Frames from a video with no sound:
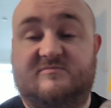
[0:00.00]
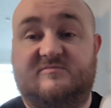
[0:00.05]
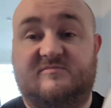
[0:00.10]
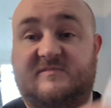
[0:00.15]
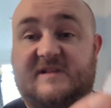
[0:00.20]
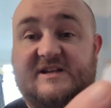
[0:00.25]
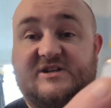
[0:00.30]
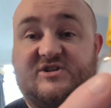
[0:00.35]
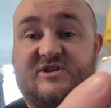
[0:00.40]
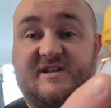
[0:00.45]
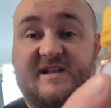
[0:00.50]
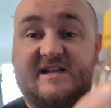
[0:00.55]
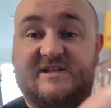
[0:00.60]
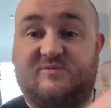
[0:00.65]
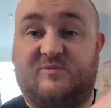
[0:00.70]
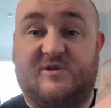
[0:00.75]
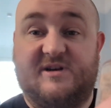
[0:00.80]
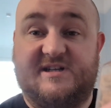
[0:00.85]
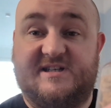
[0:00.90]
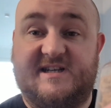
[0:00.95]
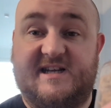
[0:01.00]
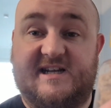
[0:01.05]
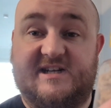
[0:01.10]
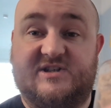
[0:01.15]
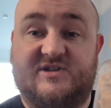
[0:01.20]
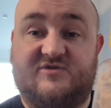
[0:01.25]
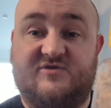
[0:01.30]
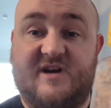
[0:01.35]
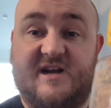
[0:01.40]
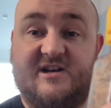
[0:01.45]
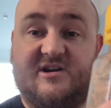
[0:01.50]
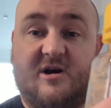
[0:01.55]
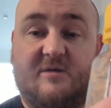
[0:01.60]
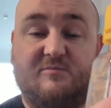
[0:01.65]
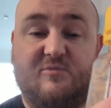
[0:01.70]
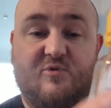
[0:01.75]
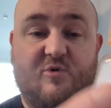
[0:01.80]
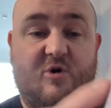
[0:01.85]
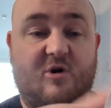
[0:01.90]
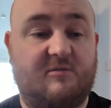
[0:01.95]
Literally, that's what it says. Dried
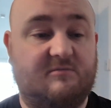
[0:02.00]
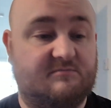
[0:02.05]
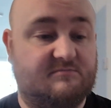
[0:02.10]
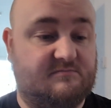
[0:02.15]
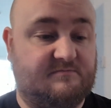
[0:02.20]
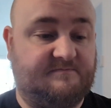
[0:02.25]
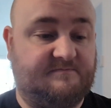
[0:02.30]
kumquat.